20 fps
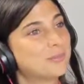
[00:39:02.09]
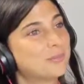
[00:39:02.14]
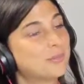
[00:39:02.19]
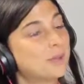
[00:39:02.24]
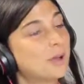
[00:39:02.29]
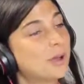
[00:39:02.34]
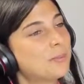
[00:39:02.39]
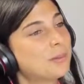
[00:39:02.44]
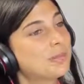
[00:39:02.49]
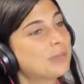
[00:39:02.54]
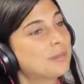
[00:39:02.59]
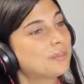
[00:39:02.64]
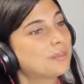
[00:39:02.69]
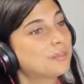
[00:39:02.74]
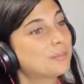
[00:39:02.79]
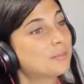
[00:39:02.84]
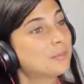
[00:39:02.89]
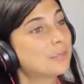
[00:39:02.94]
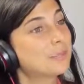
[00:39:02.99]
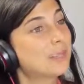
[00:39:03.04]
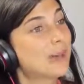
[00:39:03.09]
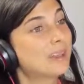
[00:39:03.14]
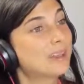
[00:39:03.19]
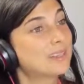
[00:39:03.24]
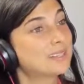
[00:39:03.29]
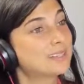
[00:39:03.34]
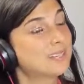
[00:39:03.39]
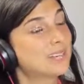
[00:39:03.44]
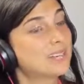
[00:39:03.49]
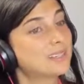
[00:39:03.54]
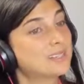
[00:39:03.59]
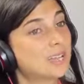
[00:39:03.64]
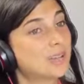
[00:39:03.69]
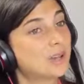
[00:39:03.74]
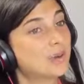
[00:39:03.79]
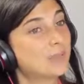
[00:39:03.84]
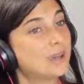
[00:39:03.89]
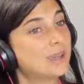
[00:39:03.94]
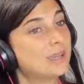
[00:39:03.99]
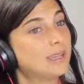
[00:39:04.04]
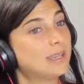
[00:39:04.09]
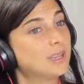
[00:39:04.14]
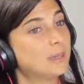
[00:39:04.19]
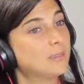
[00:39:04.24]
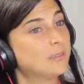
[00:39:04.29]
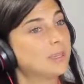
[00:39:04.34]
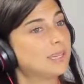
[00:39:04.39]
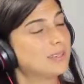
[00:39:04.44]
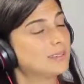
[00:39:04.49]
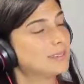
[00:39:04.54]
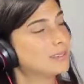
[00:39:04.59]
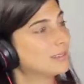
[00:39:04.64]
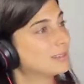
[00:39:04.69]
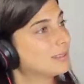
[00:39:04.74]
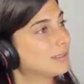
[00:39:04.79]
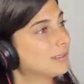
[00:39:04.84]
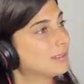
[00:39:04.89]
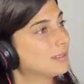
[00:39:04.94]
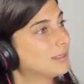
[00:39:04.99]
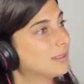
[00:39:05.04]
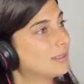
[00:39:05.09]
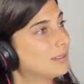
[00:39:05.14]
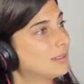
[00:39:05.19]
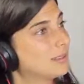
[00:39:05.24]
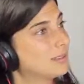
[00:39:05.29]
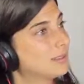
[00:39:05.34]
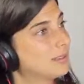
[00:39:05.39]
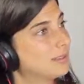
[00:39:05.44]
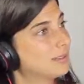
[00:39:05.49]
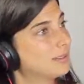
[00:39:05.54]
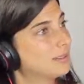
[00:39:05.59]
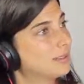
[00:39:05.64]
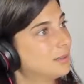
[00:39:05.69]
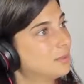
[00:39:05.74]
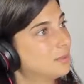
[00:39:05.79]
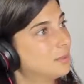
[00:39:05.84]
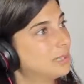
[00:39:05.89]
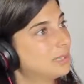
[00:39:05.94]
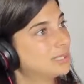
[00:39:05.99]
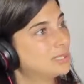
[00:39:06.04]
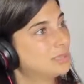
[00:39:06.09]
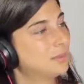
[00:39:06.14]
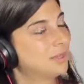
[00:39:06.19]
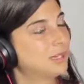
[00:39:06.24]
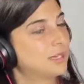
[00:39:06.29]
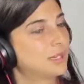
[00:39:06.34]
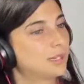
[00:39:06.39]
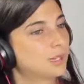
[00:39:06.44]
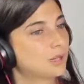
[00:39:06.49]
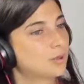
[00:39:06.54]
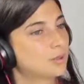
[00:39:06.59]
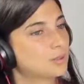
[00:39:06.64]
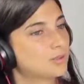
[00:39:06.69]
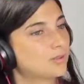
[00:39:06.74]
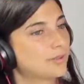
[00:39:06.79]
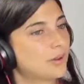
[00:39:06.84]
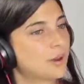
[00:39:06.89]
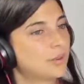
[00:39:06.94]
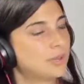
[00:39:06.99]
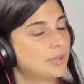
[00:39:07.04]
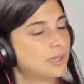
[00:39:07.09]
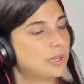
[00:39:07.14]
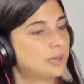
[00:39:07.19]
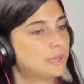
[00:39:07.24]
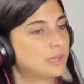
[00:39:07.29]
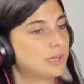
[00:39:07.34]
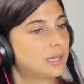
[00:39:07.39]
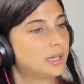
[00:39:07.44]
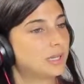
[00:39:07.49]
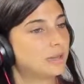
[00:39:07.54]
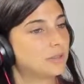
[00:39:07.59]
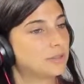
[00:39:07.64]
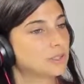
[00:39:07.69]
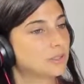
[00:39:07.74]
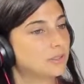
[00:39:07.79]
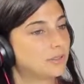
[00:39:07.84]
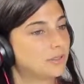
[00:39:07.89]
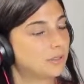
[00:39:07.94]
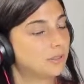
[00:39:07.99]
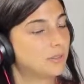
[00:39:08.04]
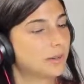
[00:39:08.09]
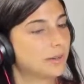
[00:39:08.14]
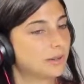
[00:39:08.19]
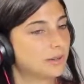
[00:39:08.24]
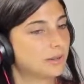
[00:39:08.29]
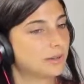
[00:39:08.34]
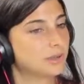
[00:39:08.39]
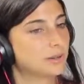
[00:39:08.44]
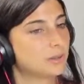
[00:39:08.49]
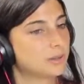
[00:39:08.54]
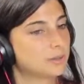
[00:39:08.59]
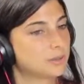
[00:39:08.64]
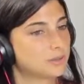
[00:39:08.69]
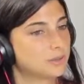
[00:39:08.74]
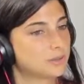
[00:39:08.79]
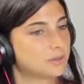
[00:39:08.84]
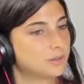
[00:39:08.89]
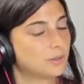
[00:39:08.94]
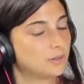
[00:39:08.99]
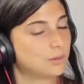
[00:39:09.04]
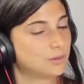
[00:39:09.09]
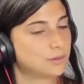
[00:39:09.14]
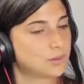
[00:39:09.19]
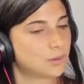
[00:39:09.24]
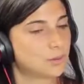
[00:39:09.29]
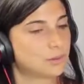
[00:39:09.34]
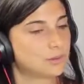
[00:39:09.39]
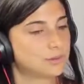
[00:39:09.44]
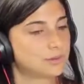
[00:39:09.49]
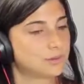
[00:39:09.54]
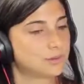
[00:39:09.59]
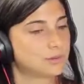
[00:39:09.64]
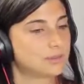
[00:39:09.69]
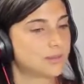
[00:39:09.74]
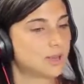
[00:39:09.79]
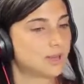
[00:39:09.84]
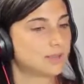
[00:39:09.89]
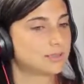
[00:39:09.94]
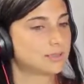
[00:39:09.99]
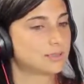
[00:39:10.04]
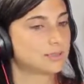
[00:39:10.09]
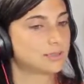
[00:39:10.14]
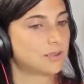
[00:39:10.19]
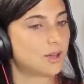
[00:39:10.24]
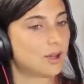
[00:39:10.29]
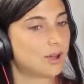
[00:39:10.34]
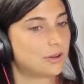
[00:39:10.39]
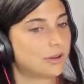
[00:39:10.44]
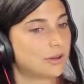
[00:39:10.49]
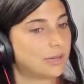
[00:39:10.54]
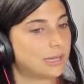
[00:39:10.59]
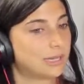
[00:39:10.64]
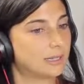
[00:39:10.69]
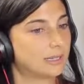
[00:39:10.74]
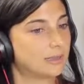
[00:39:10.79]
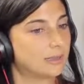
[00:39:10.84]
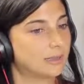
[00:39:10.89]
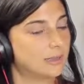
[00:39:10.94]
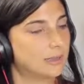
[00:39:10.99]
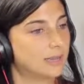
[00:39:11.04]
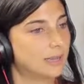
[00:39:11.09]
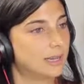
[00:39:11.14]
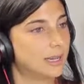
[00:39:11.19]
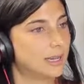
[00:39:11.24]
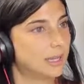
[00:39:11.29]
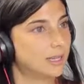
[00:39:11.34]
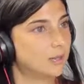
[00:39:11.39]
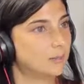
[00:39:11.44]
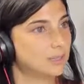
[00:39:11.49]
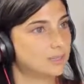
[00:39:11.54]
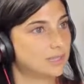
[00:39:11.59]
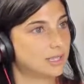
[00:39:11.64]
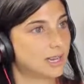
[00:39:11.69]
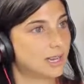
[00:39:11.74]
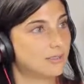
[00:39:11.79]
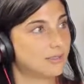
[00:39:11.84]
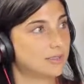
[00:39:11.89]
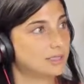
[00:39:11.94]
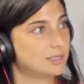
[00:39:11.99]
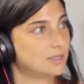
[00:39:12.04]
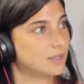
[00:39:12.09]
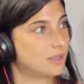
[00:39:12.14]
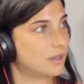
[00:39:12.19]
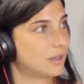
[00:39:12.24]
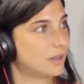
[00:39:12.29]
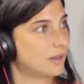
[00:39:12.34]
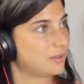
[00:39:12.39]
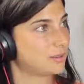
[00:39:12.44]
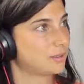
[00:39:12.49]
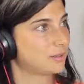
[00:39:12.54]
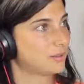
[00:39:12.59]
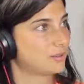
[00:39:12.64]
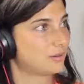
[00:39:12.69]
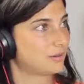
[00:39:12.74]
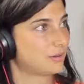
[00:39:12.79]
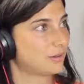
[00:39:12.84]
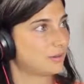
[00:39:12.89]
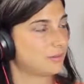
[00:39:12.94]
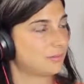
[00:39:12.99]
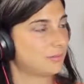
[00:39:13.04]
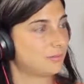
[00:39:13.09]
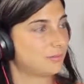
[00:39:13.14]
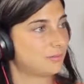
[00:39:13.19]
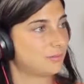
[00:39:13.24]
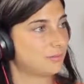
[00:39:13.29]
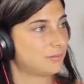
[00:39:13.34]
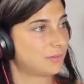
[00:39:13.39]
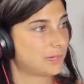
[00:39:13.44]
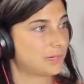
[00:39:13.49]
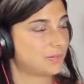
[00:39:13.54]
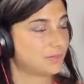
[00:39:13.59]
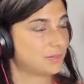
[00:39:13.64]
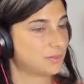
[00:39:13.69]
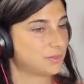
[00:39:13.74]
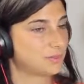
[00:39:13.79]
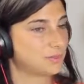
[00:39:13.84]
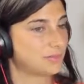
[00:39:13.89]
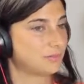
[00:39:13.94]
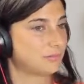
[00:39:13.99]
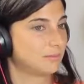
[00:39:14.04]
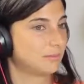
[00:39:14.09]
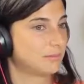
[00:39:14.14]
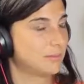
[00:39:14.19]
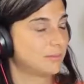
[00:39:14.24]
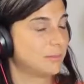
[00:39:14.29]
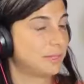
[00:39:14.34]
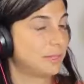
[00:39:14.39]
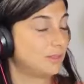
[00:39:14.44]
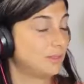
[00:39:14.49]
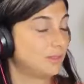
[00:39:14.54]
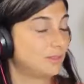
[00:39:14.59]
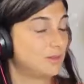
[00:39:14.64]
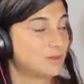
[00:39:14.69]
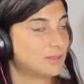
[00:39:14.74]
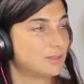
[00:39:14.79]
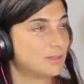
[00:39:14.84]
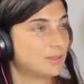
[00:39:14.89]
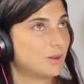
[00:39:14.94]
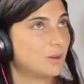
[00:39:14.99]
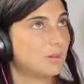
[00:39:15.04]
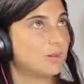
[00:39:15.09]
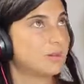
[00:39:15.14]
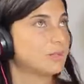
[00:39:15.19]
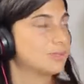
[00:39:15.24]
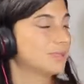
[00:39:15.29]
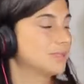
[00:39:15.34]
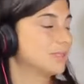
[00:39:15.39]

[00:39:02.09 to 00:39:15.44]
Well, I mean, but that I say take away eating meat. Mm-hmm. Because, I mean, it goes far beyond making yourself feel better. It goes, towards not slaughtering animals and not having slaughterhouses for animals that... I mean, there's always a